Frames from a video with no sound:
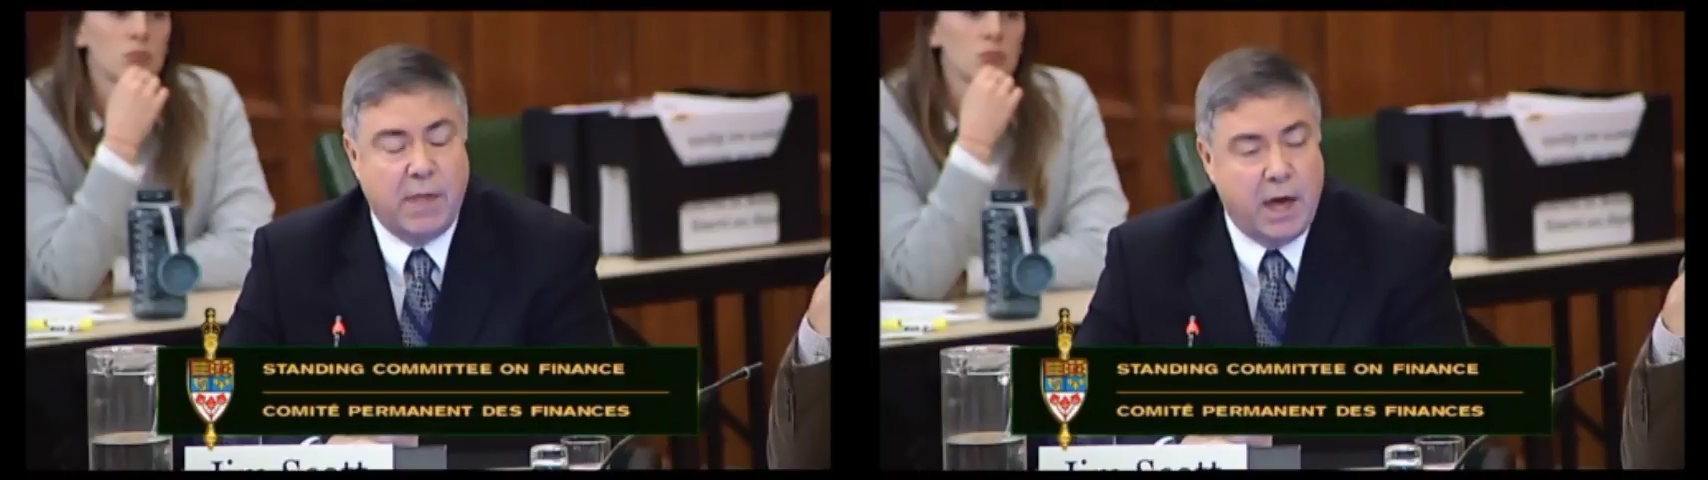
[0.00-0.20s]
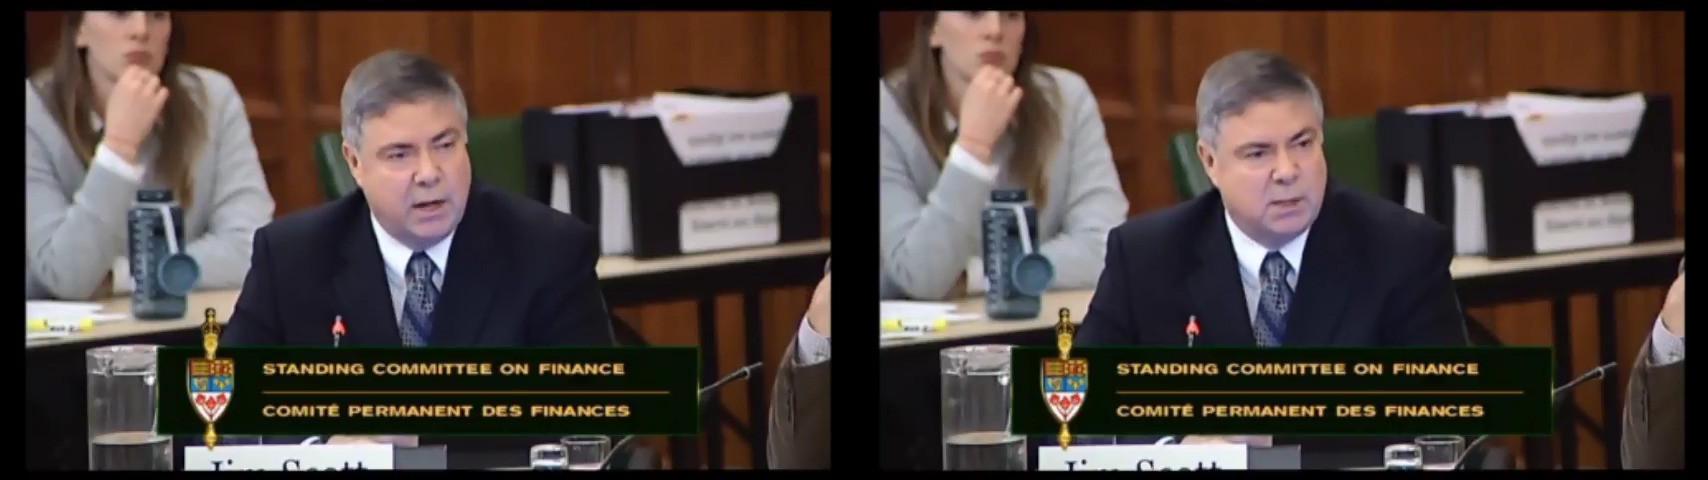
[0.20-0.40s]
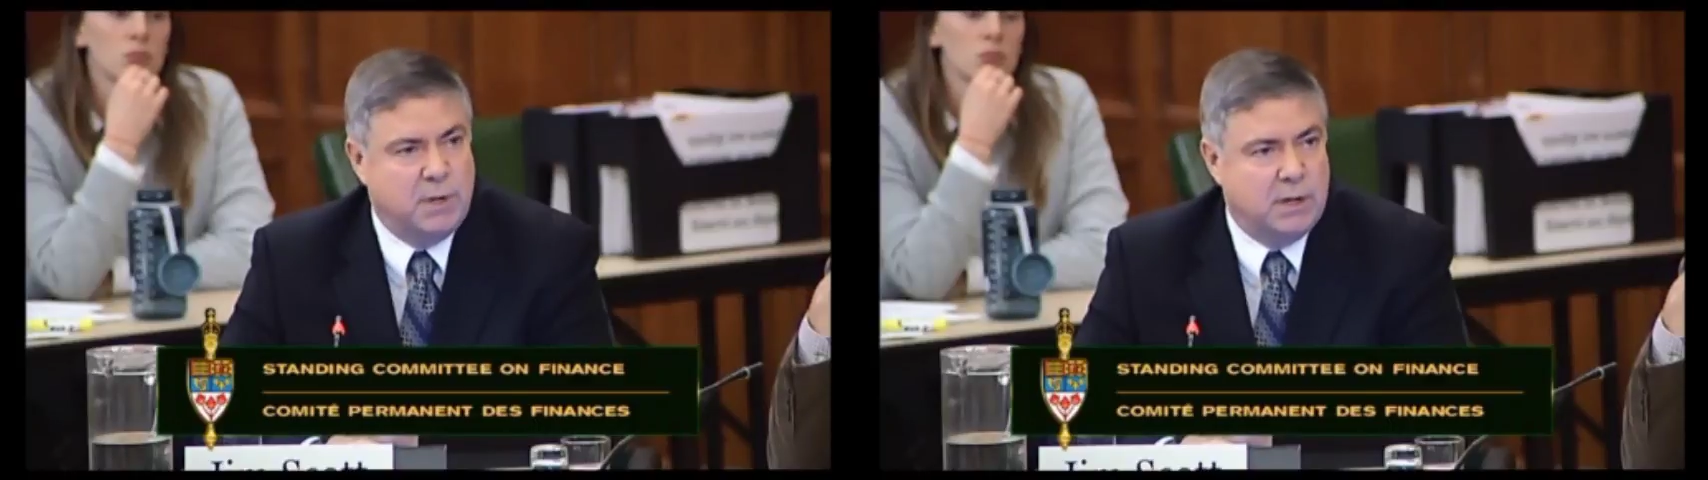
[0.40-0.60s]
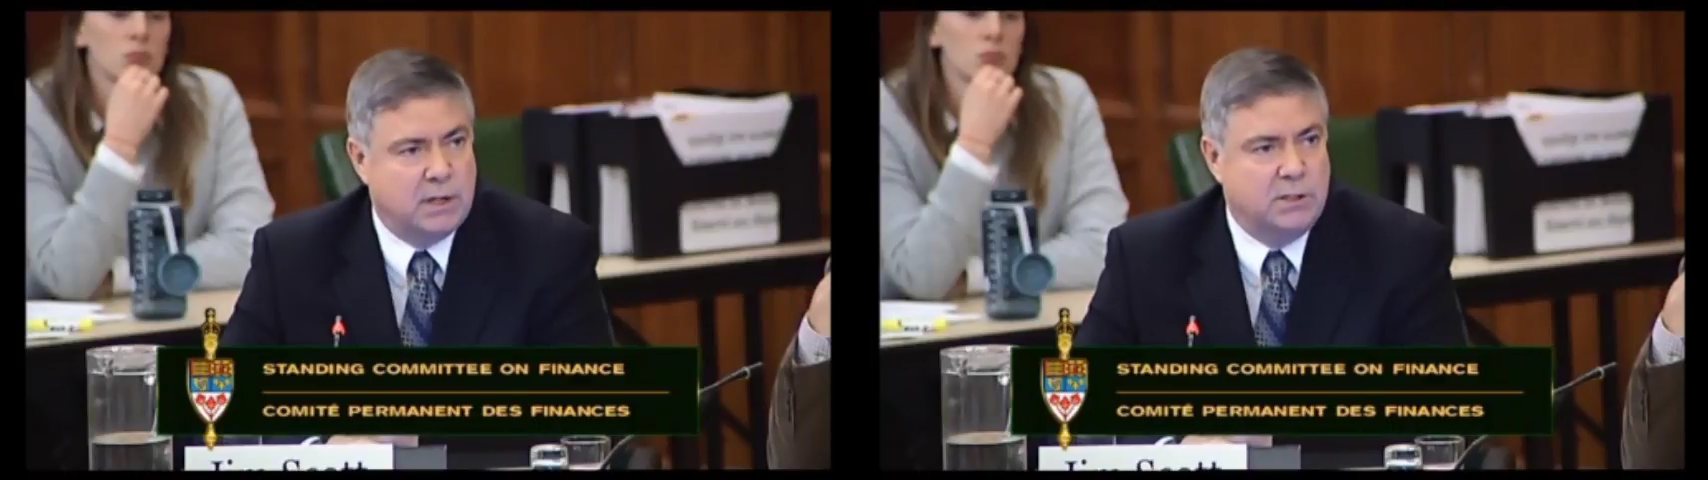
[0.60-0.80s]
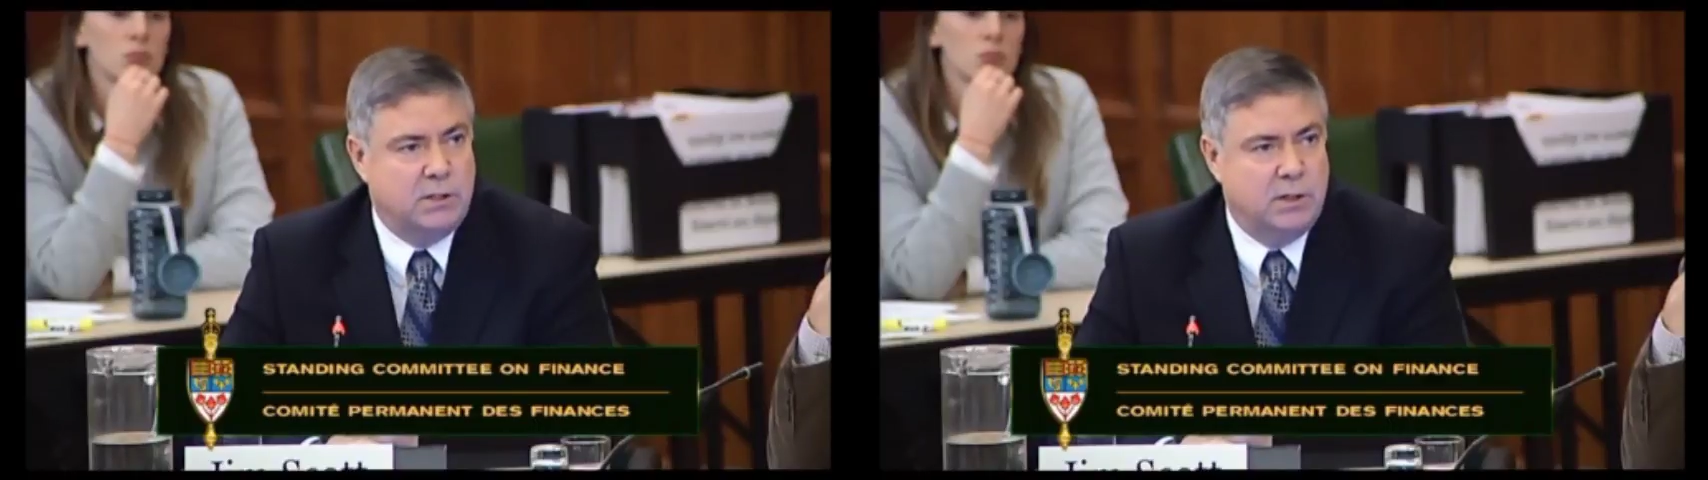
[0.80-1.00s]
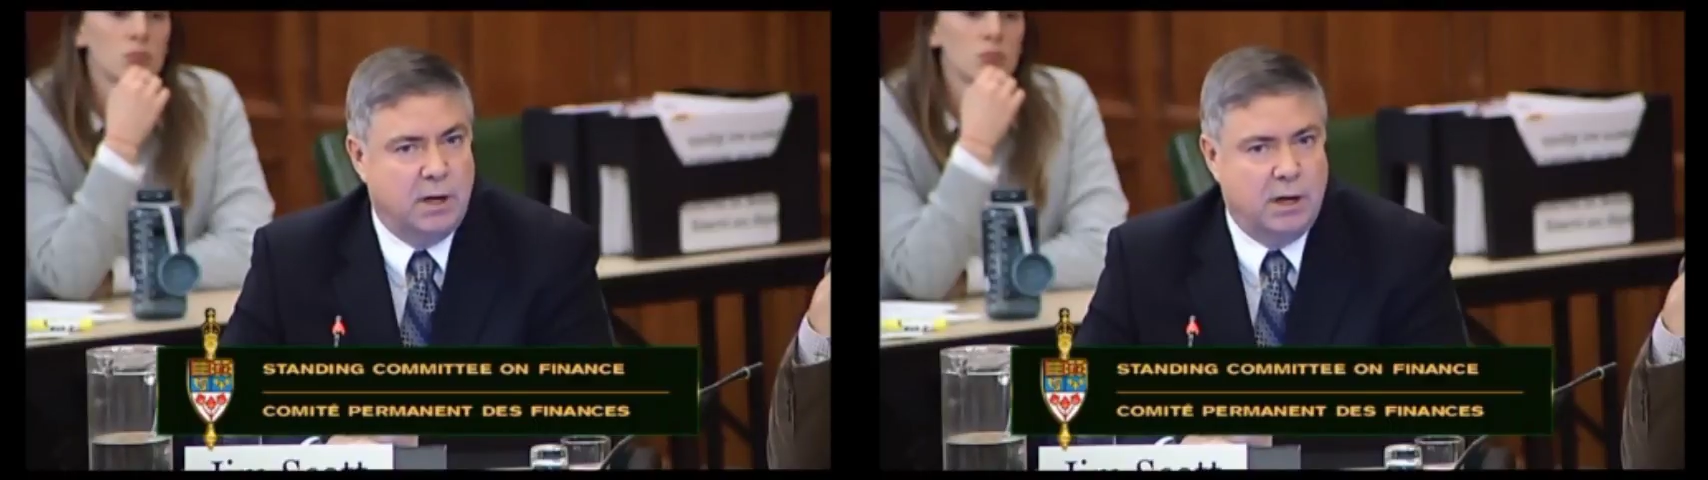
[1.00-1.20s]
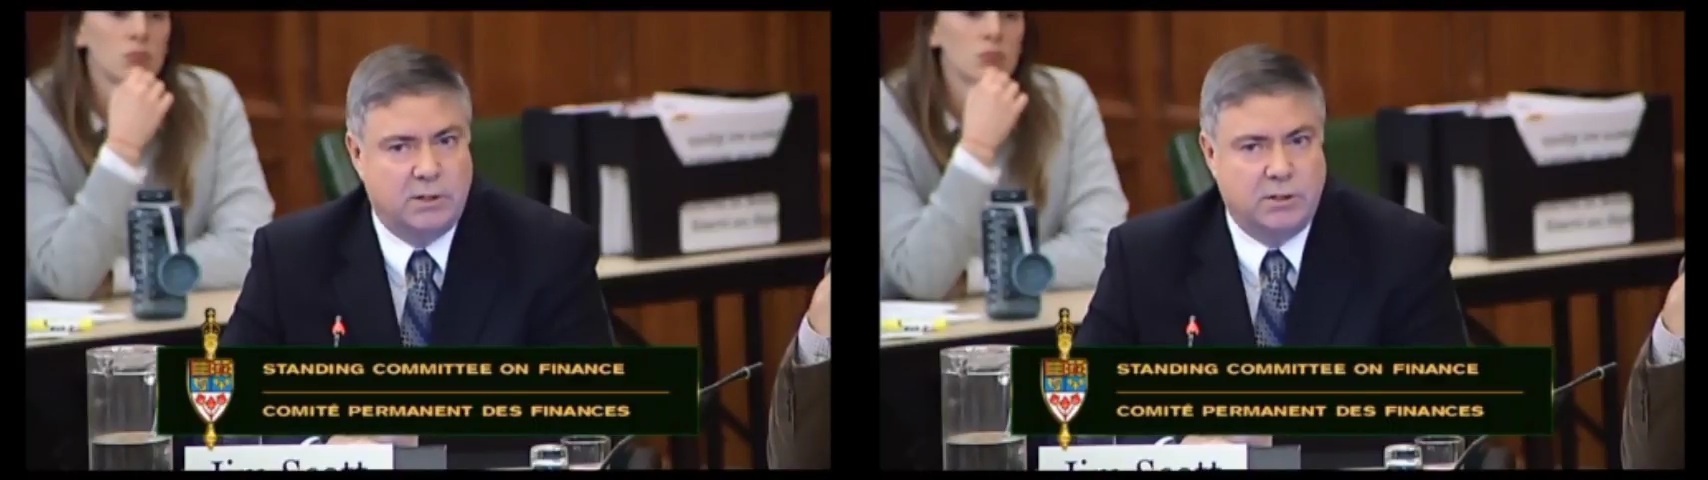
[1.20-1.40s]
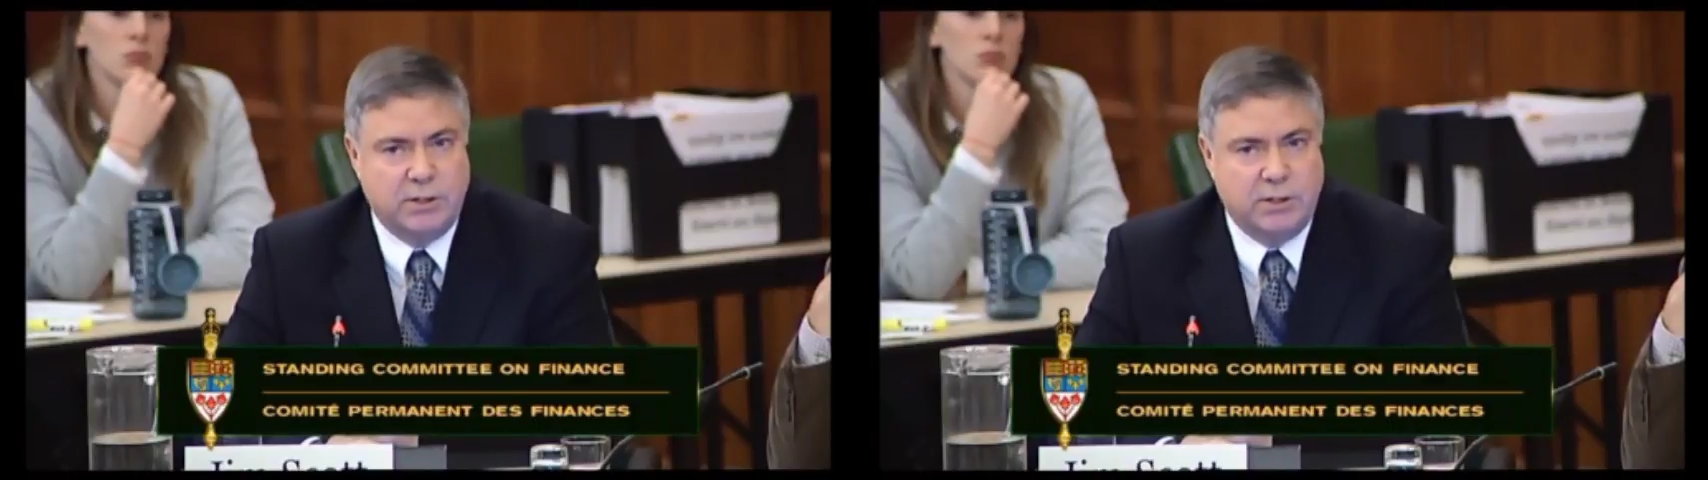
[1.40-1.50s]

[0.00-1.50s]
That has been a